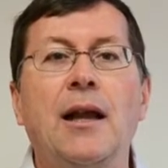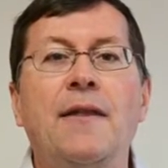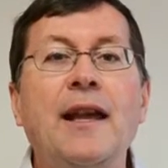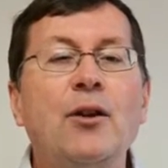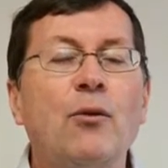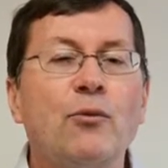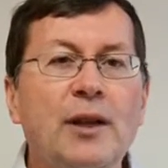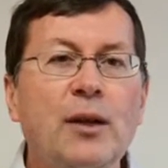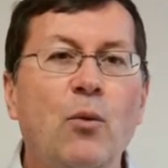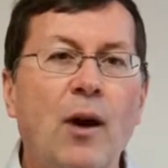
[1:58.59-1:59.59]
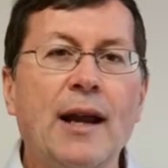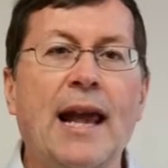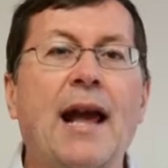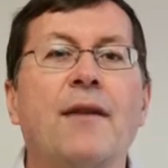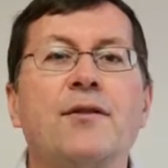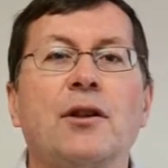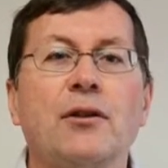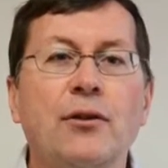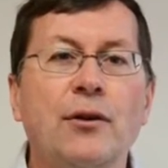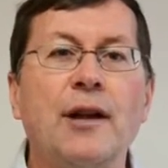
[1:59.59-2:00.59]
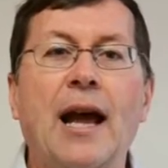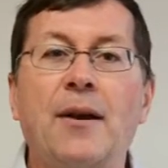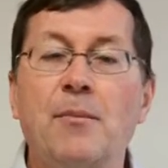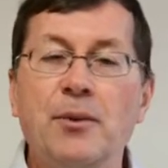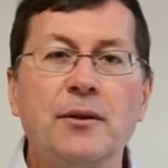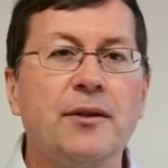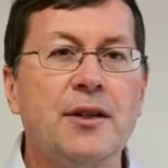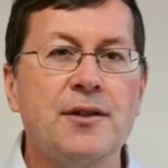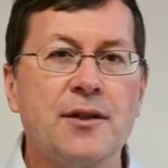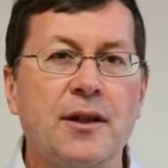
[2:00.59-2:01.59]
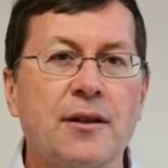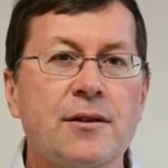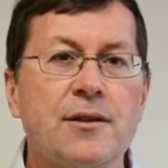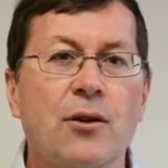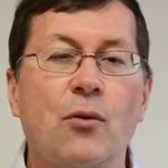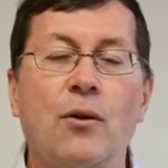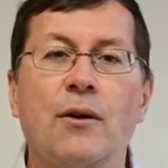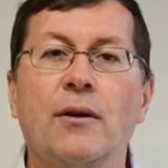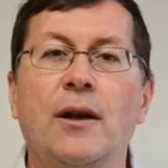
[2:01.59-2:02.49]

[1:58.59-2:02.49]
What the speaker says: They don't really want to have to learn how to build these things or